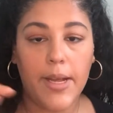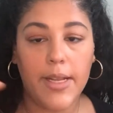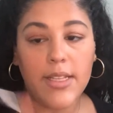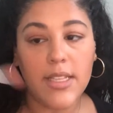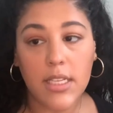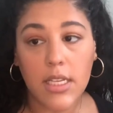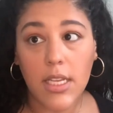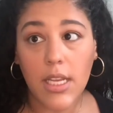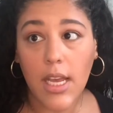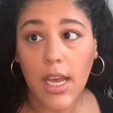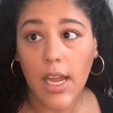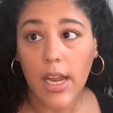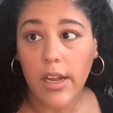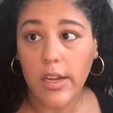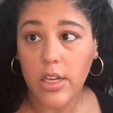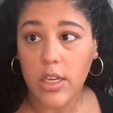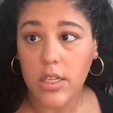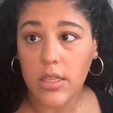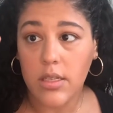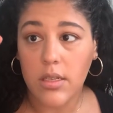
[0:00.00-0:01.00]
It's clean.
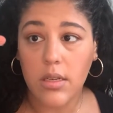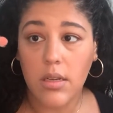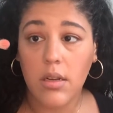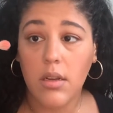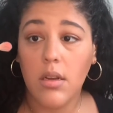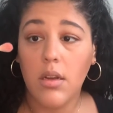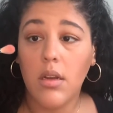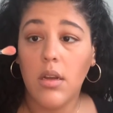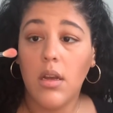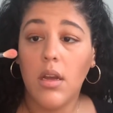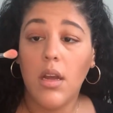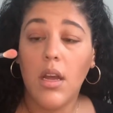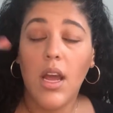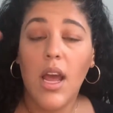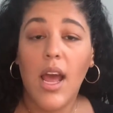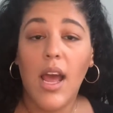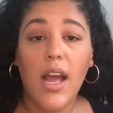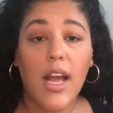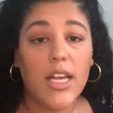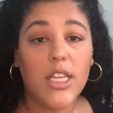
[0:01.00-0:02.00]
It just
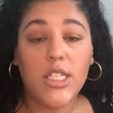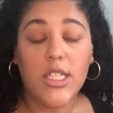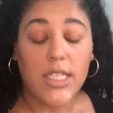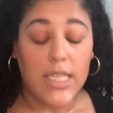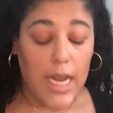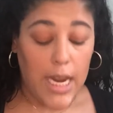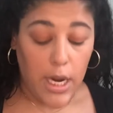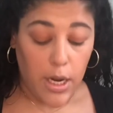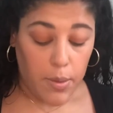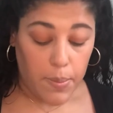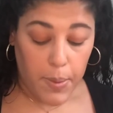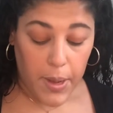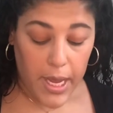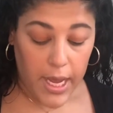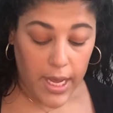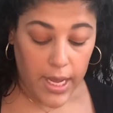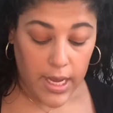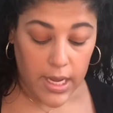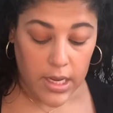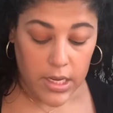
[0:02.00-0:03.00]
is stained
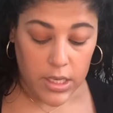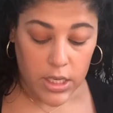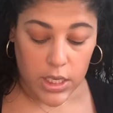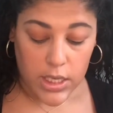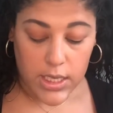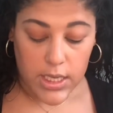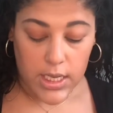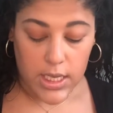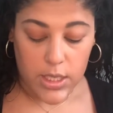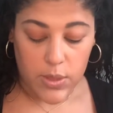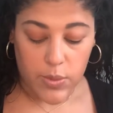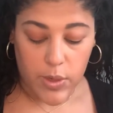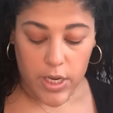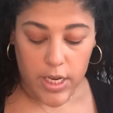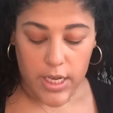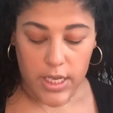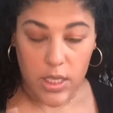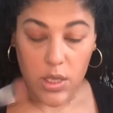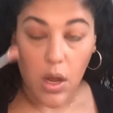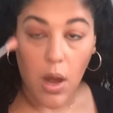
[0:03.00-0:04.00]
pink. Just is what
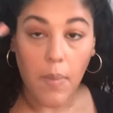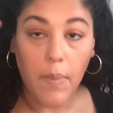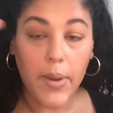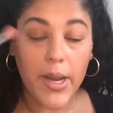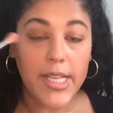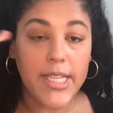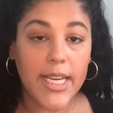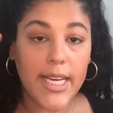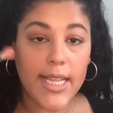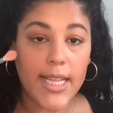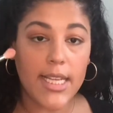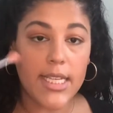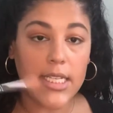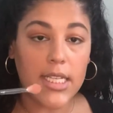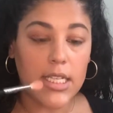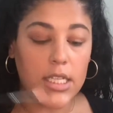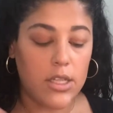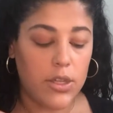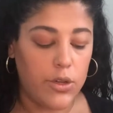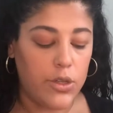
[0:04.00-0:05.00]
it is. So I'm gonna take
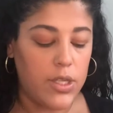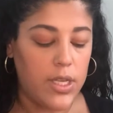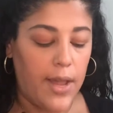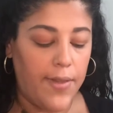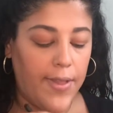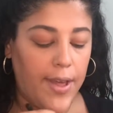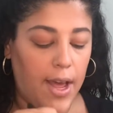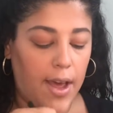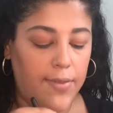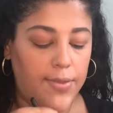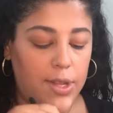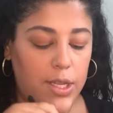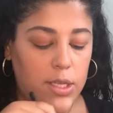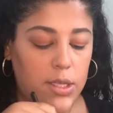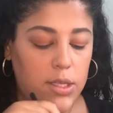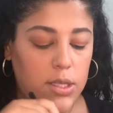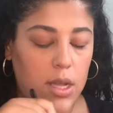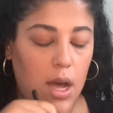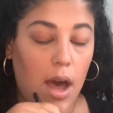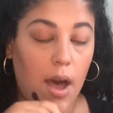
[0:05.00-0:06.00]
this. There's nothing on
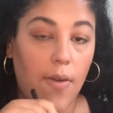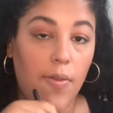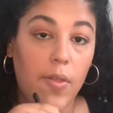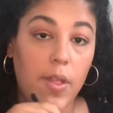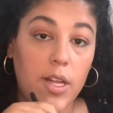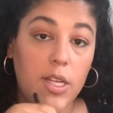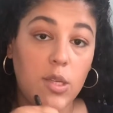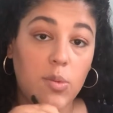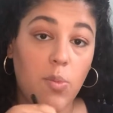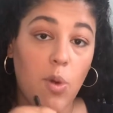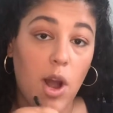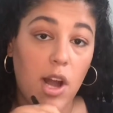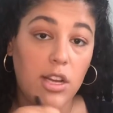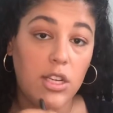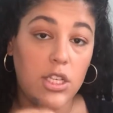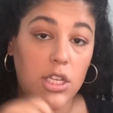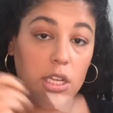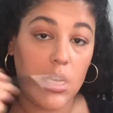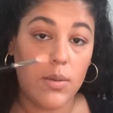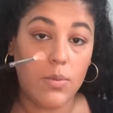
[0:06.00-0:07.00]
this
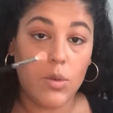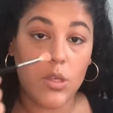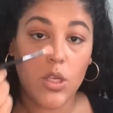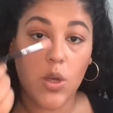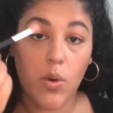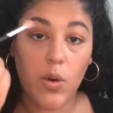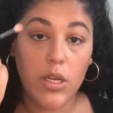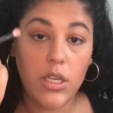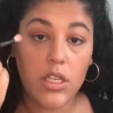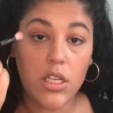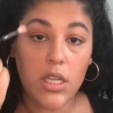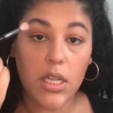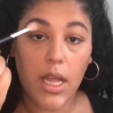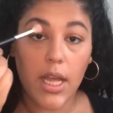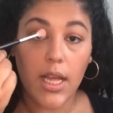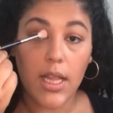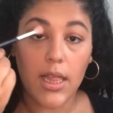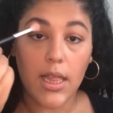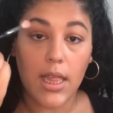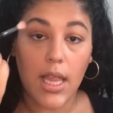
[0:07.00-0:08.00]
brush, and I'm just going to
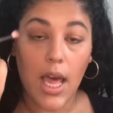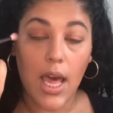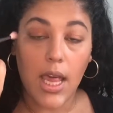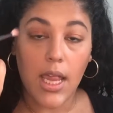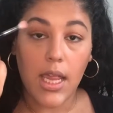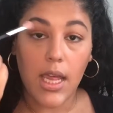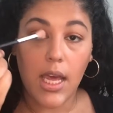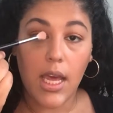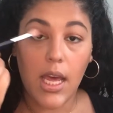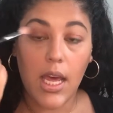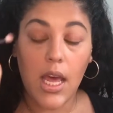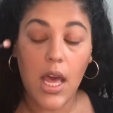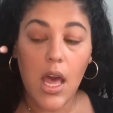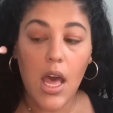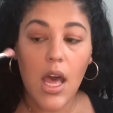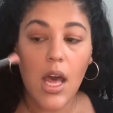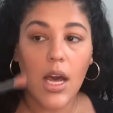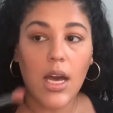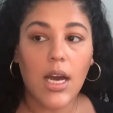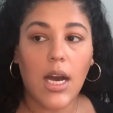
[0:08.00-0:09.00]
like lightly
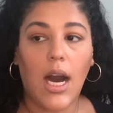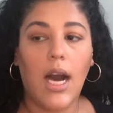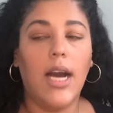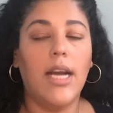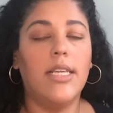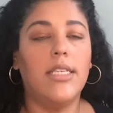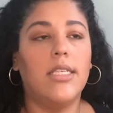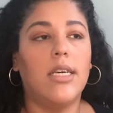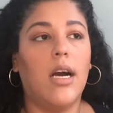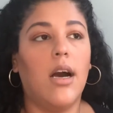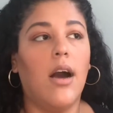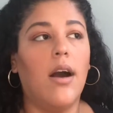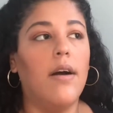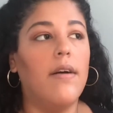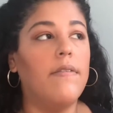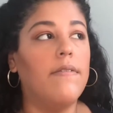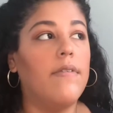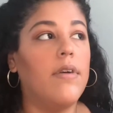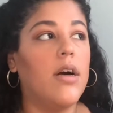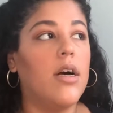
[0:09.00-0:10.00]
kind
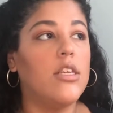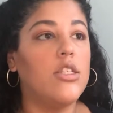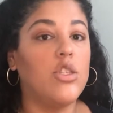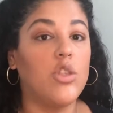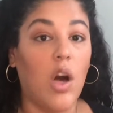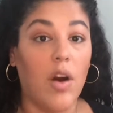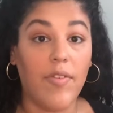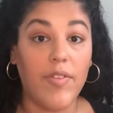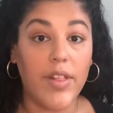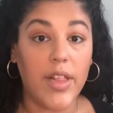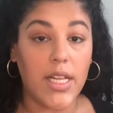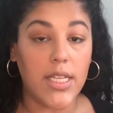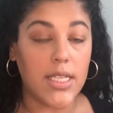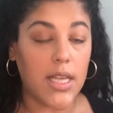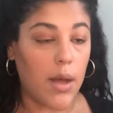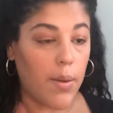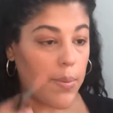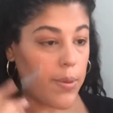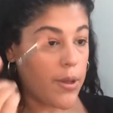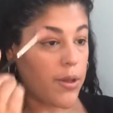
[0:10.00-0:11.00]
of soften this
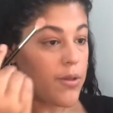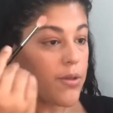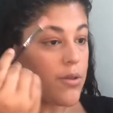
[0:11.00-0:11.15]
up.